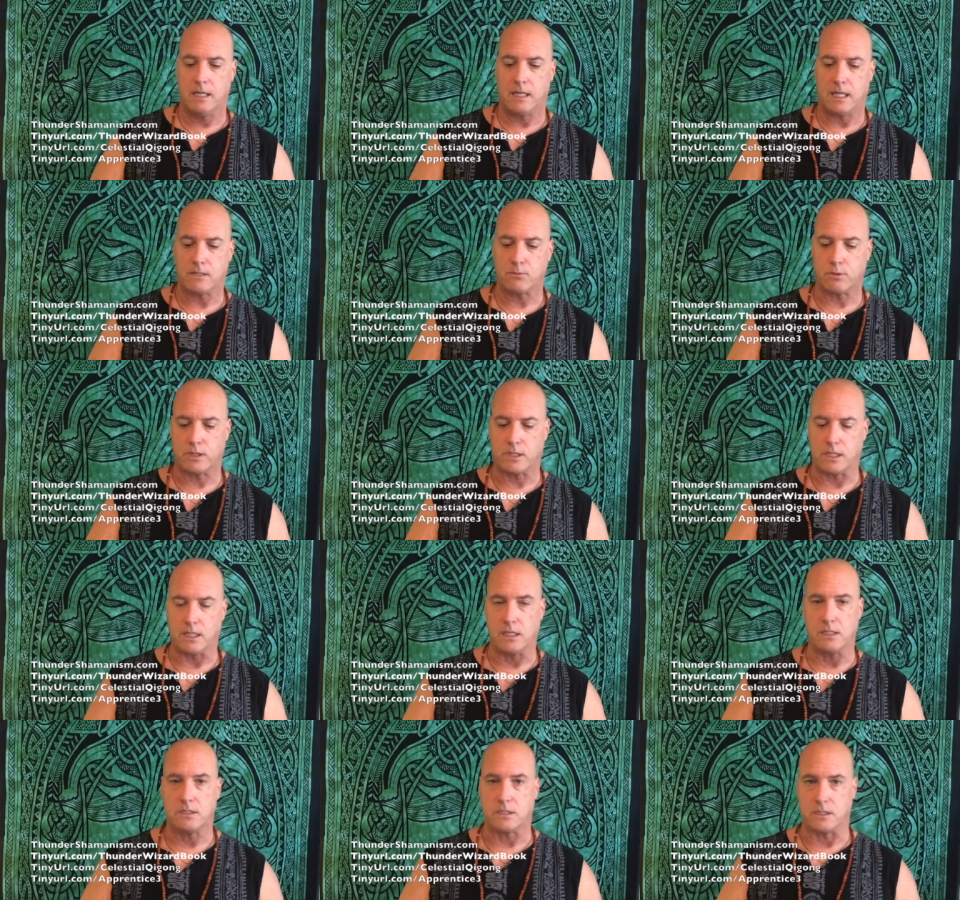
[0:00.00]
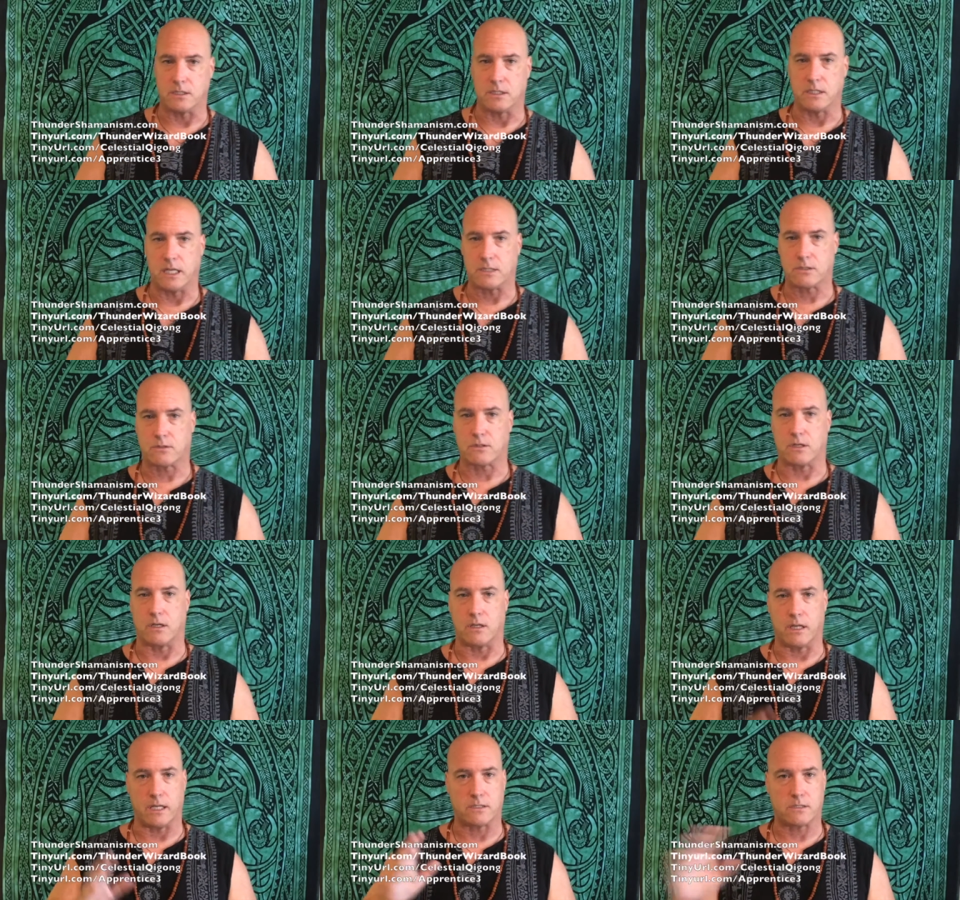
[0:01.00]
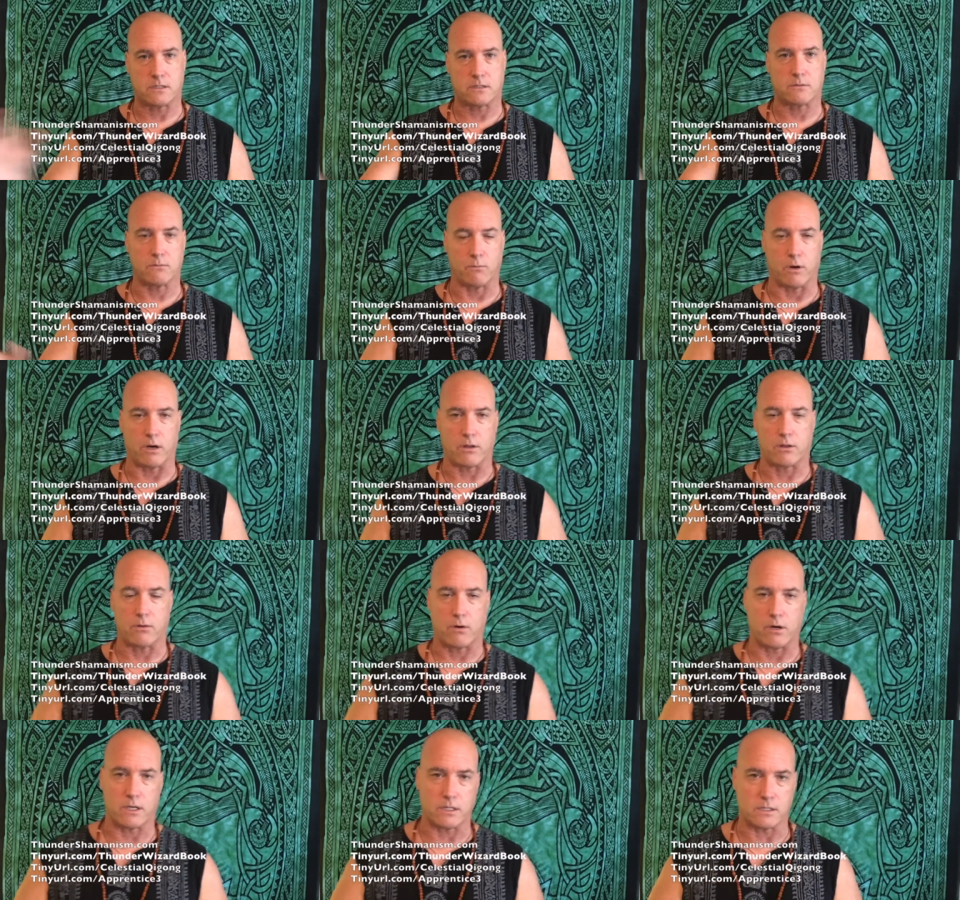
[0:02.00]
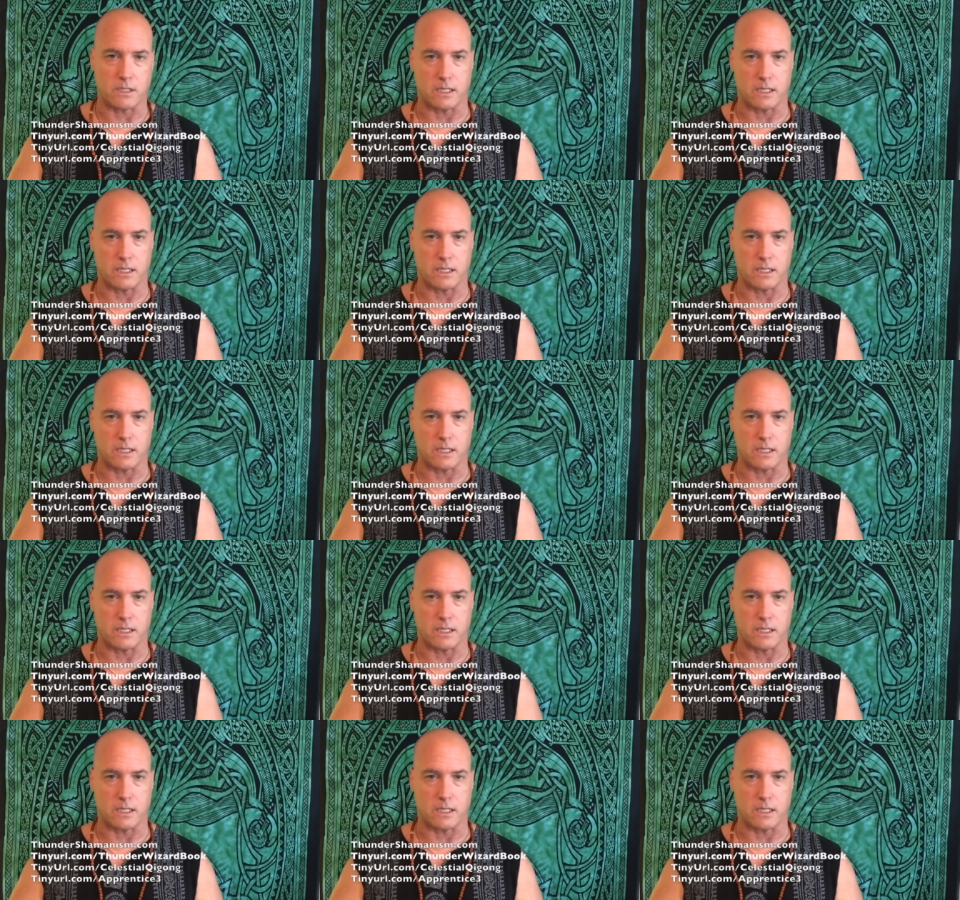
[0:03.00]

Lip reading: That's what the east is, and that's where Thor is.